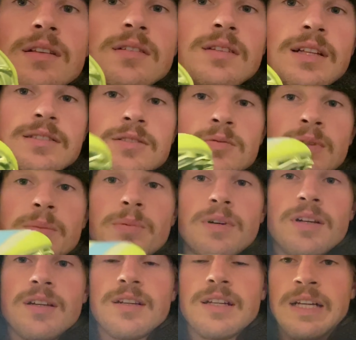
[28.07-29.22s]
That's a sweet
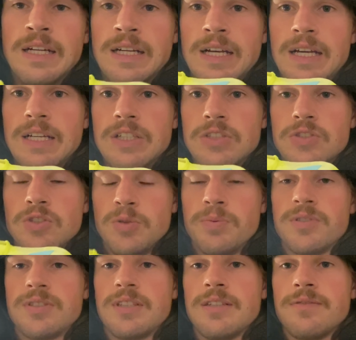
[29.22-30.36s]
plate super
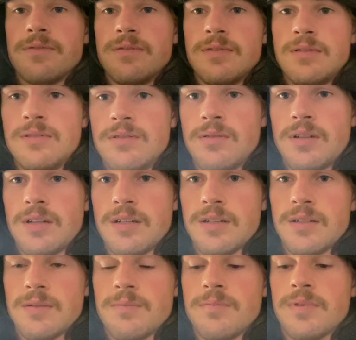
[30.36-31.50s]
stiff.
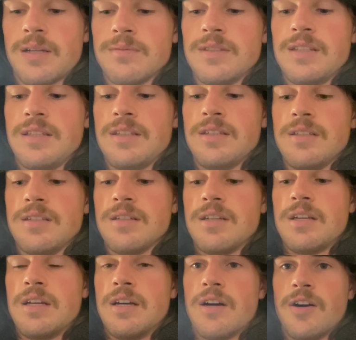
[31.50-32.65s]
Um, probably the
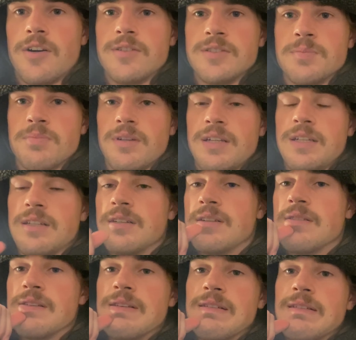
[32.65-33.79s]
hardest plate
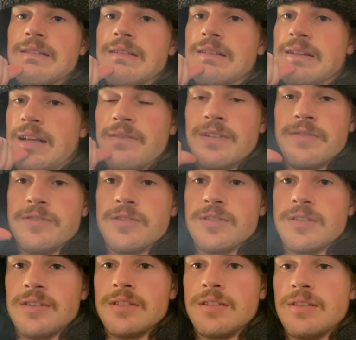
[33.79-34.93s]
I've
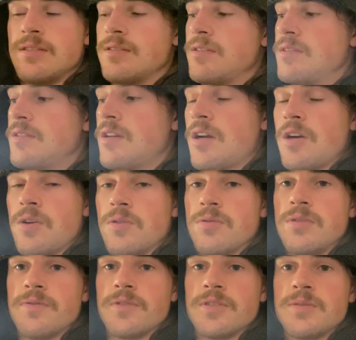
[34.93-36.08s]
ever
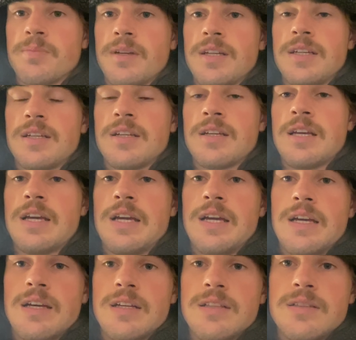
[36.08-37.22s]
owned for a spike.
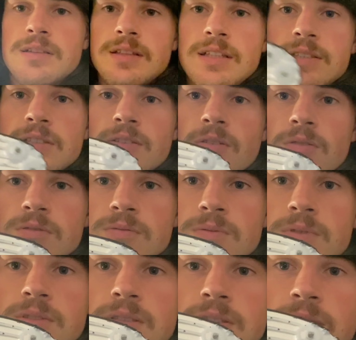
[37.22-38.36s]
These are the old
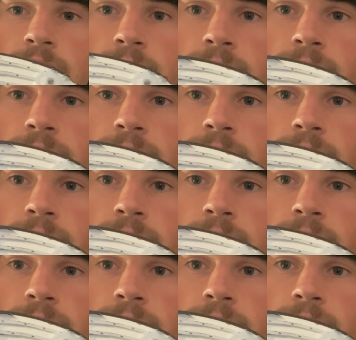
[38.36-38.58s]
ones.